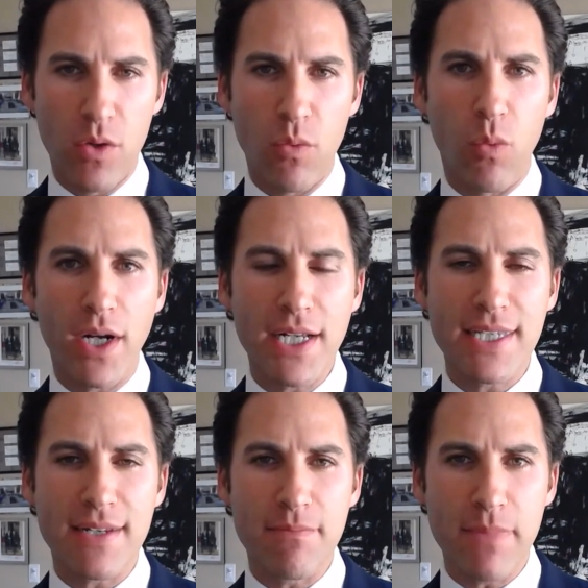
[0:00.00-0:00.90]
What
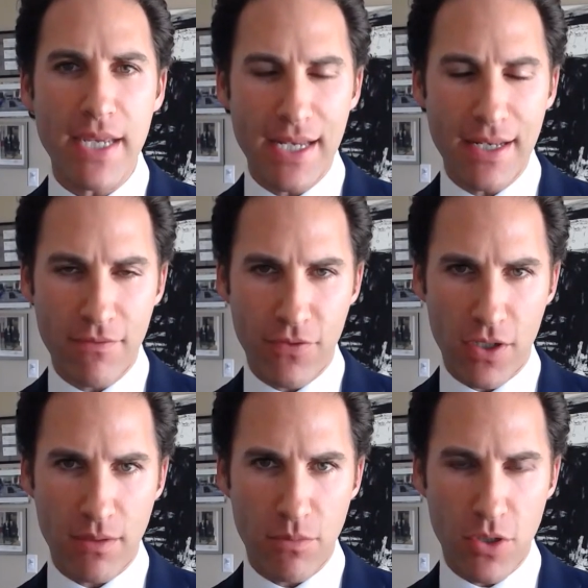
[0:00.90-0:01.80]
does it mean for
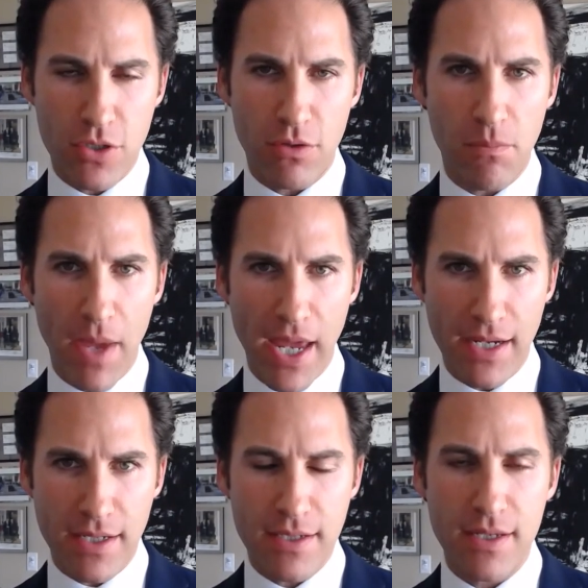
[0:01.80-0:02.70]
commercial
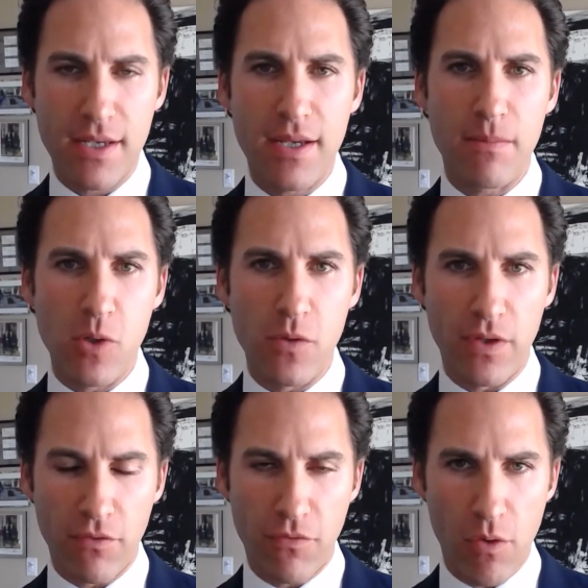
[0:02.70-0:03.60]
banks
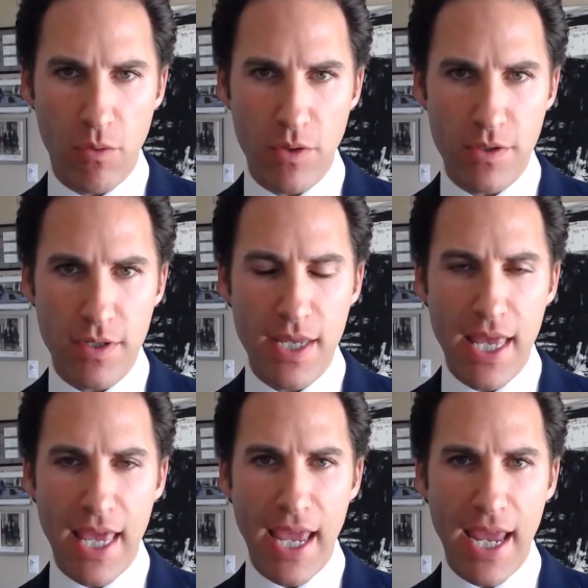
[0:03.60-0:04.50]
moving forward?
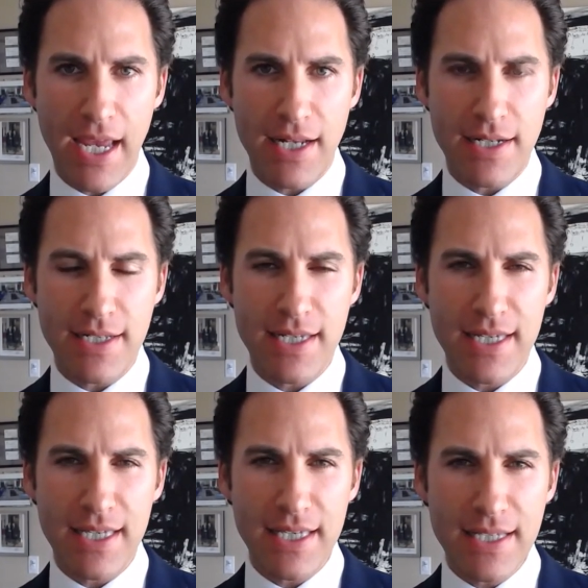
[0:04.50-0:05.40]
And
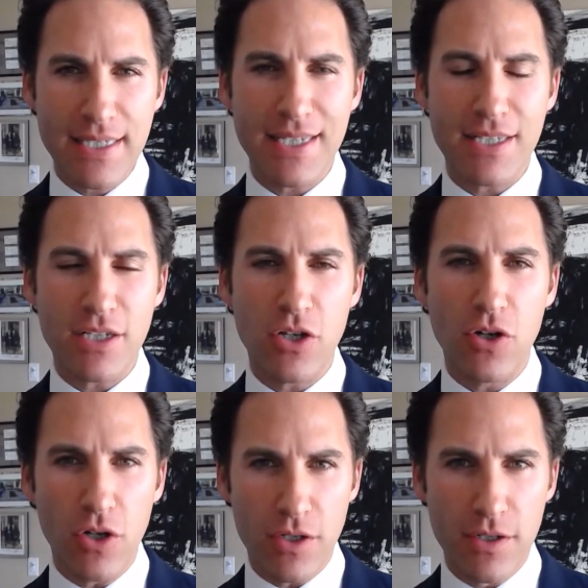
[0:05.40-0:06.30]
is this
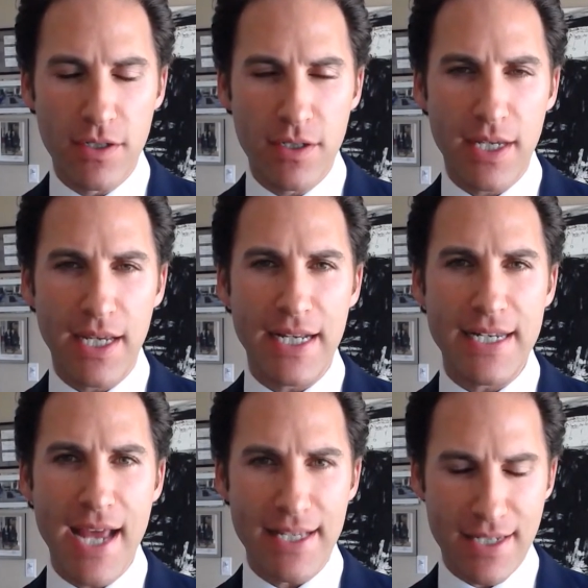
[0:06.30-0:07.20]
good
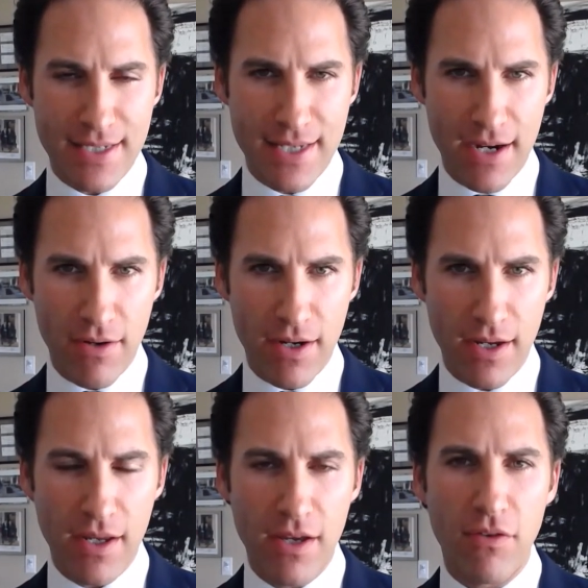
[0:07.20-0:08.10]
and
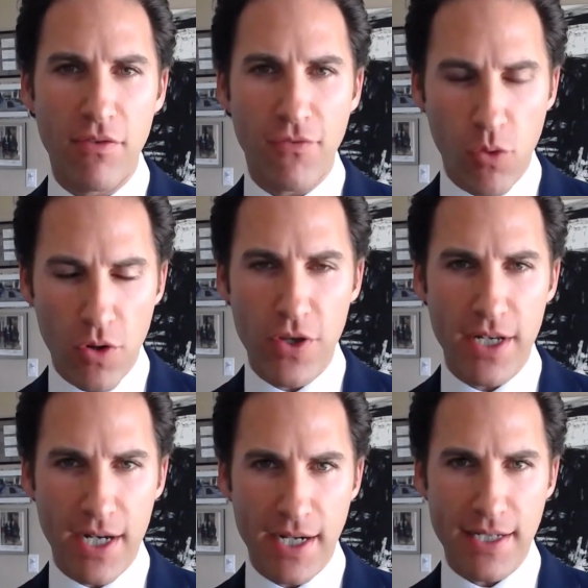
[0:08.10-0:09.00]
necessary for the
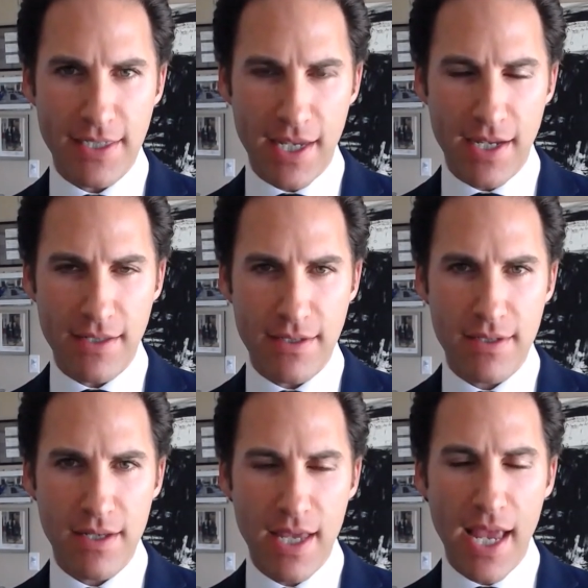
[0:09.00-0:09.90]
United
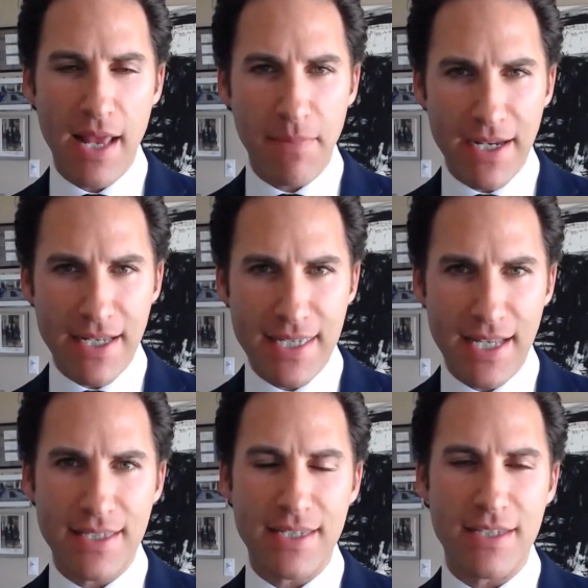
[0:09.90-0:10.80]
States? And my
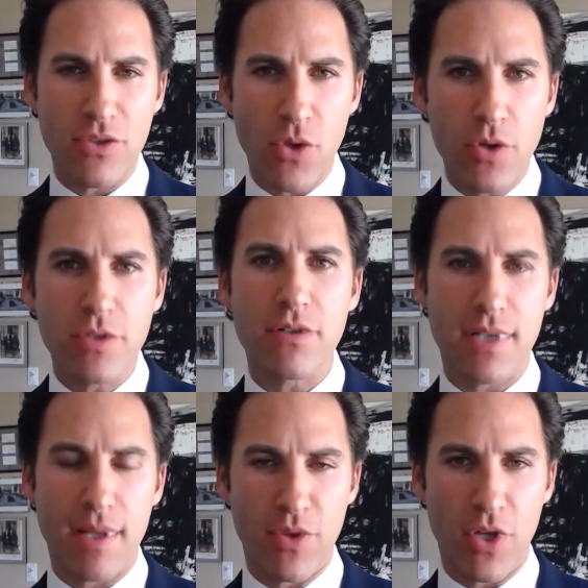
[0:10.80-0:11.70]
sense is those are
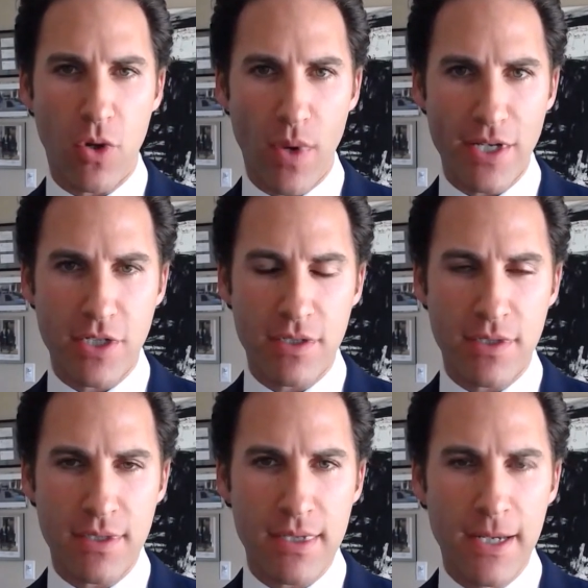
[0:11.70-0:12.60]
some of the
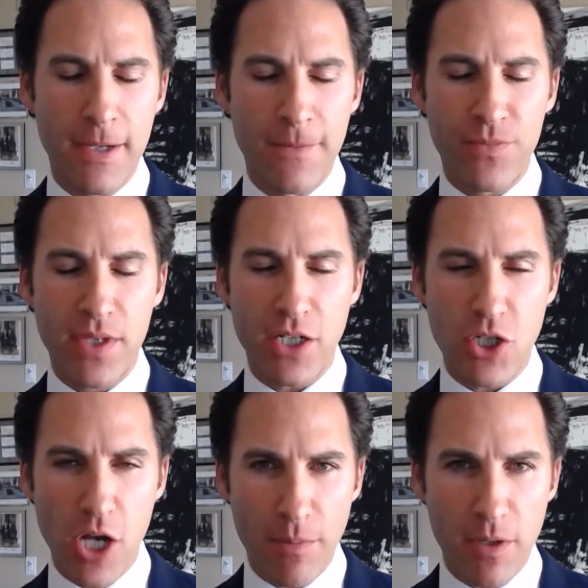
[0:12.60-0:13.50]
questions that
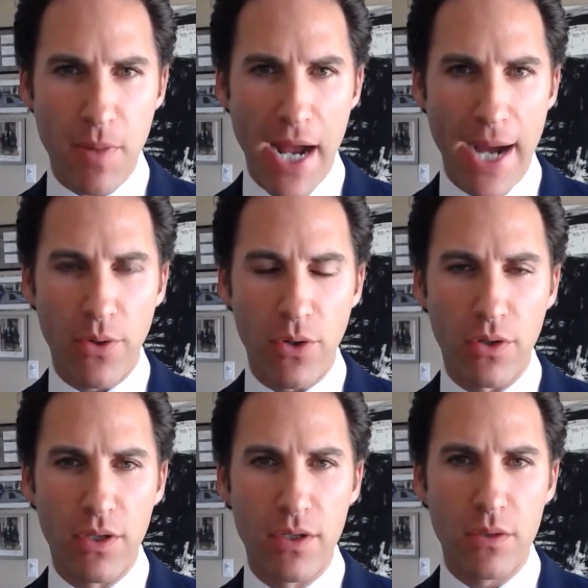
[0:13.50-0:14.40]
Chairman
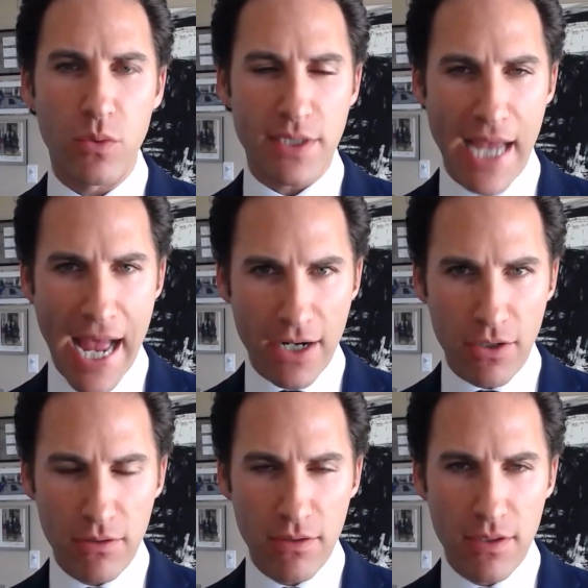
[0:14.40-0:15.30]
Powell will
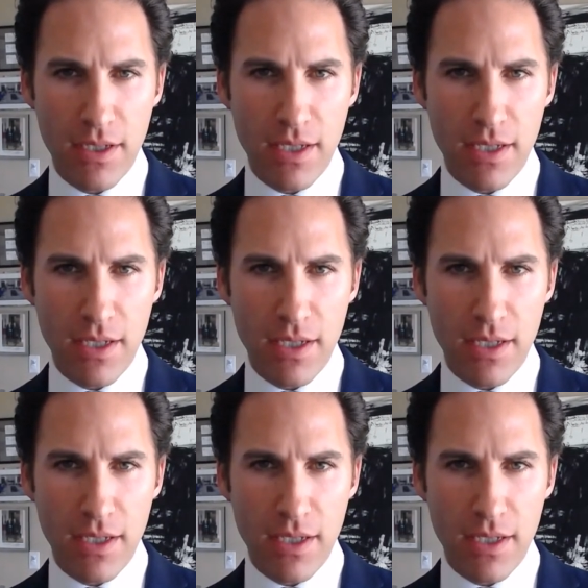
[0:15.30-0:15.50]
tackle.